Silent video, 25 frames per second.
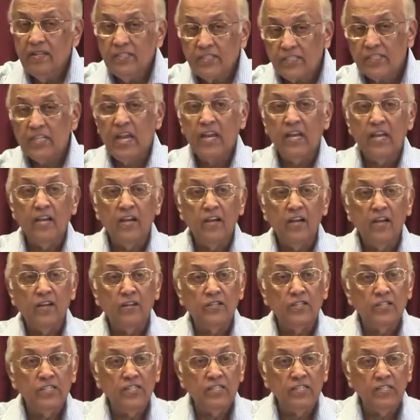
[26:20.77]

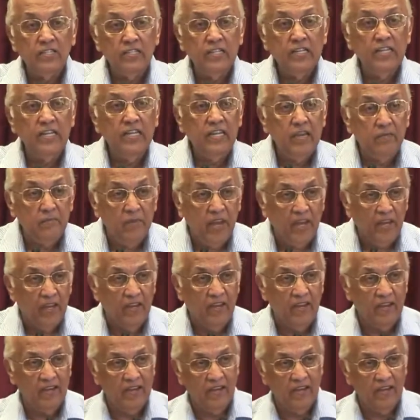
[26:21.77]
psychological gimmick.